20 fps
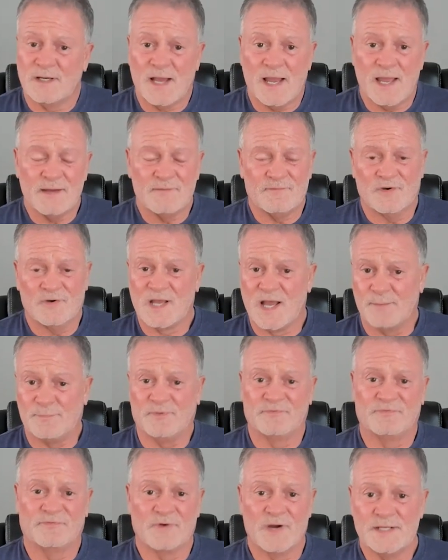have a
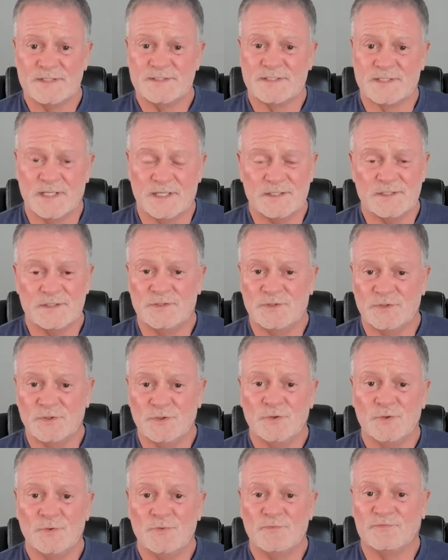couple friends that
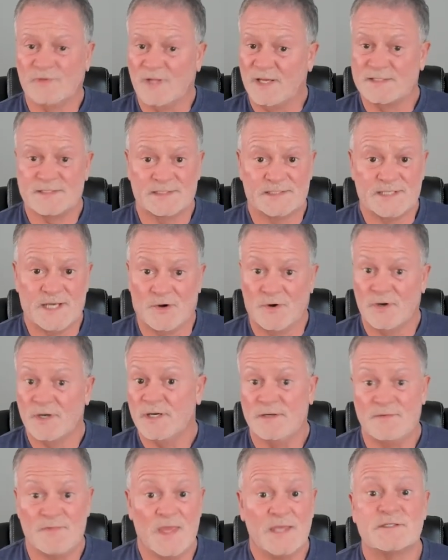do
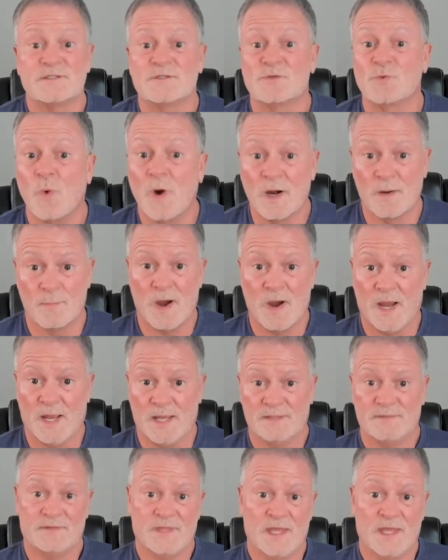flexitarian and they swear by it.